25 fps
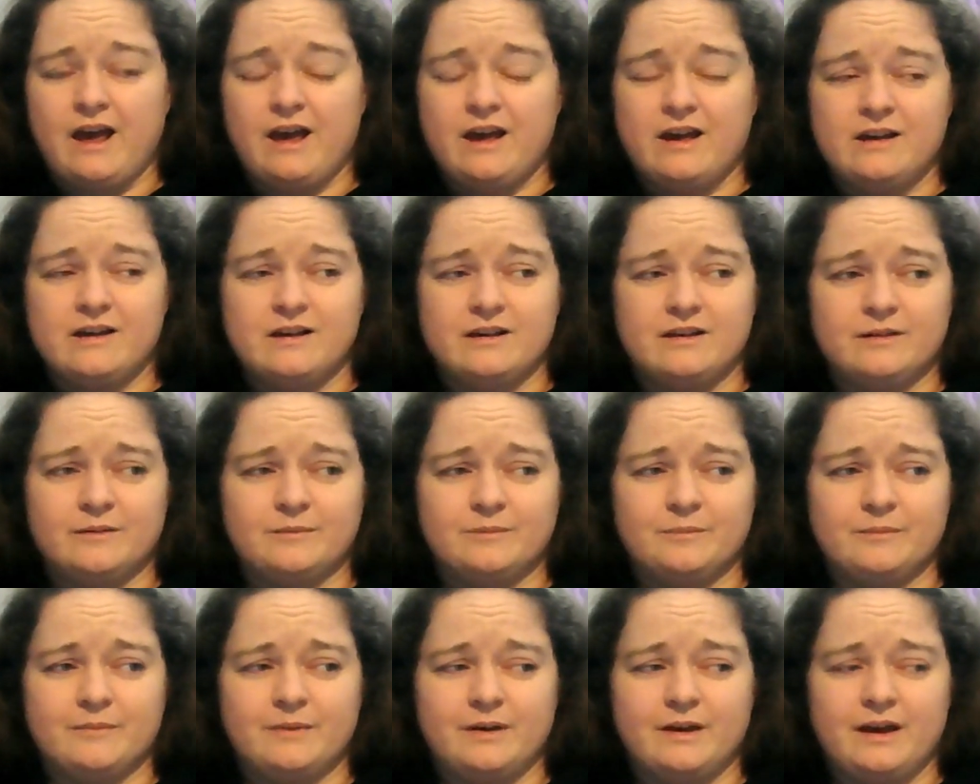
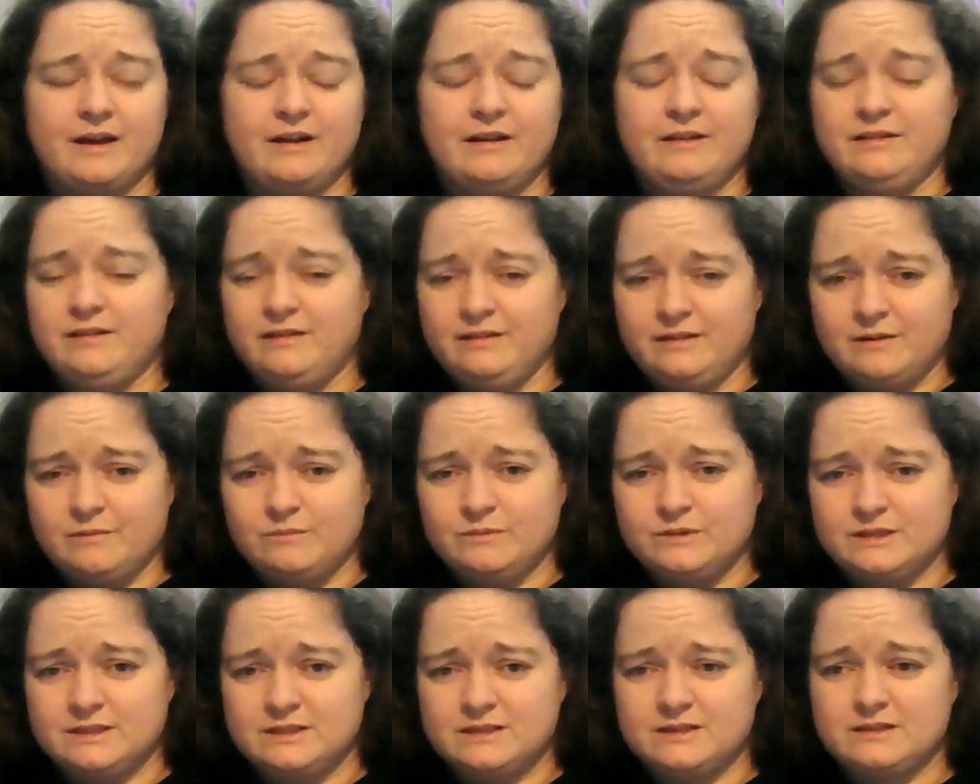And I think it
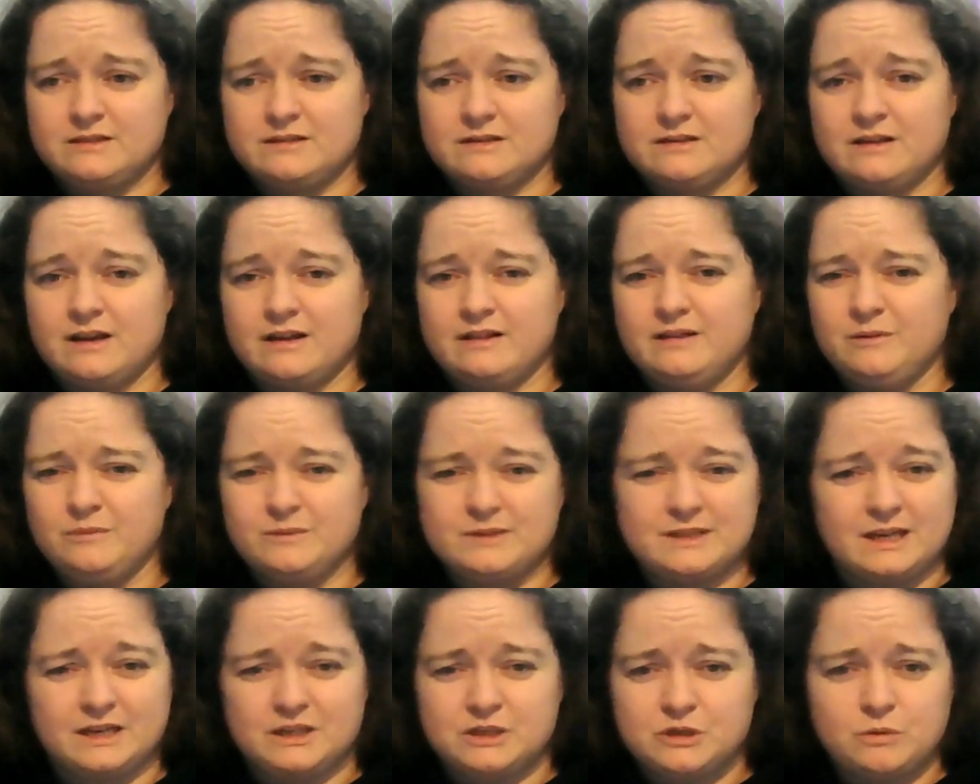was
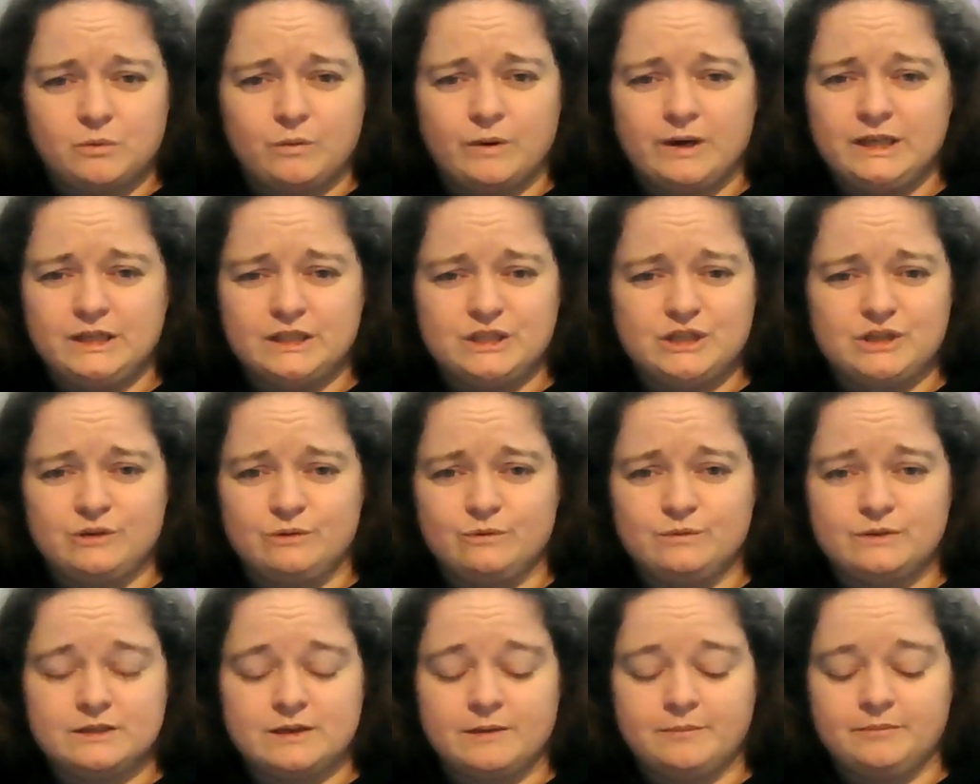like
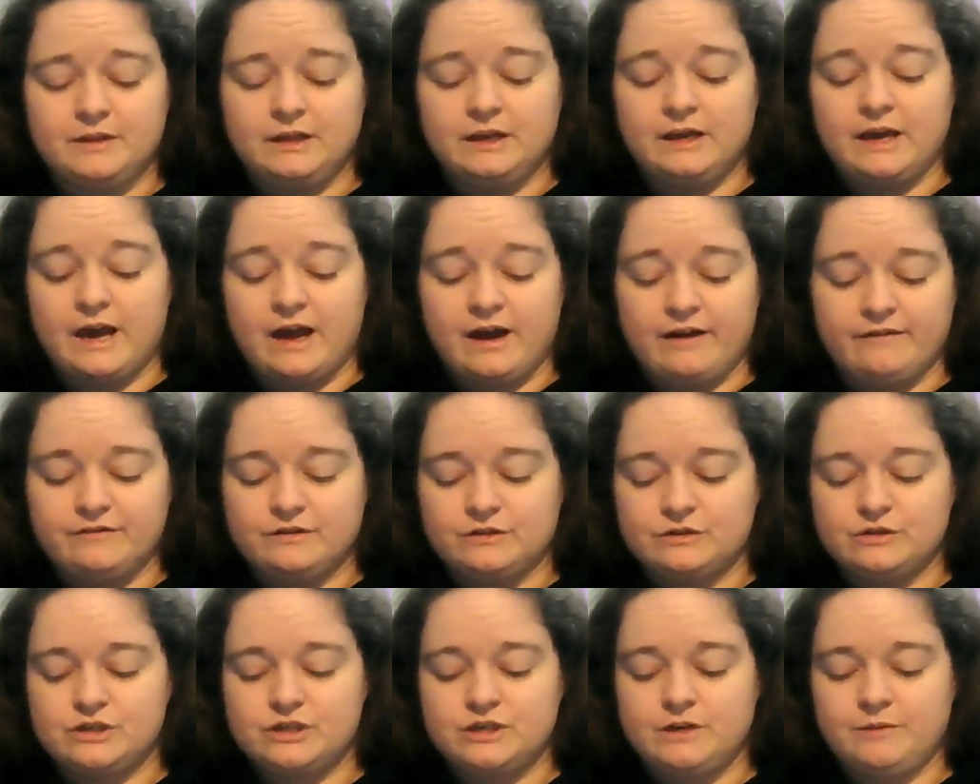22 something
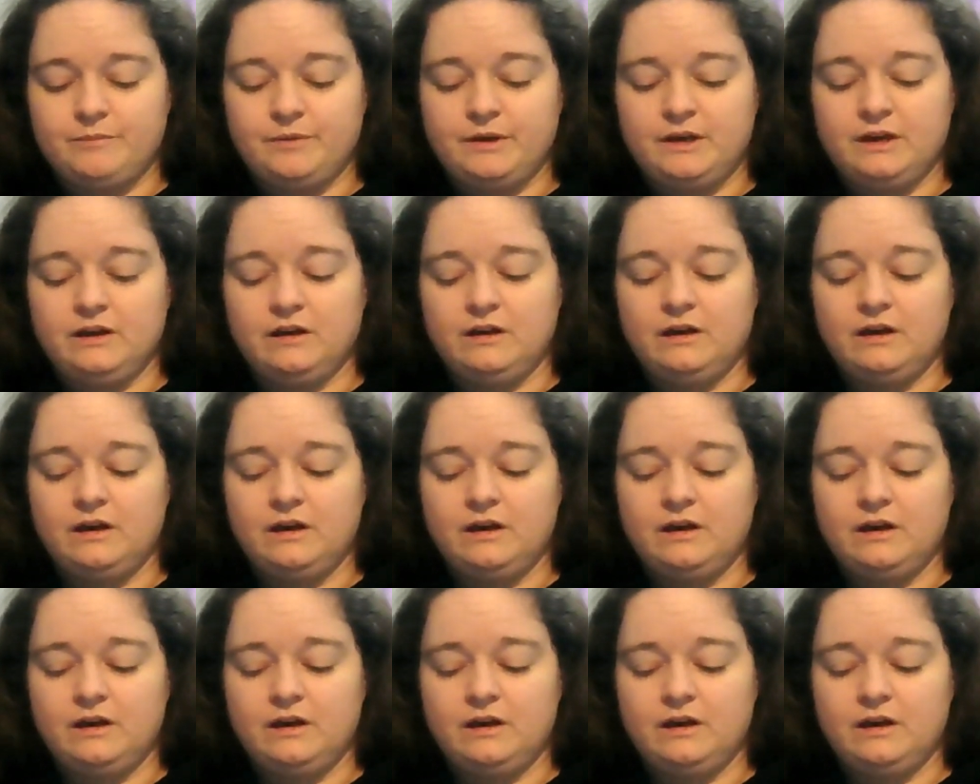after shipping,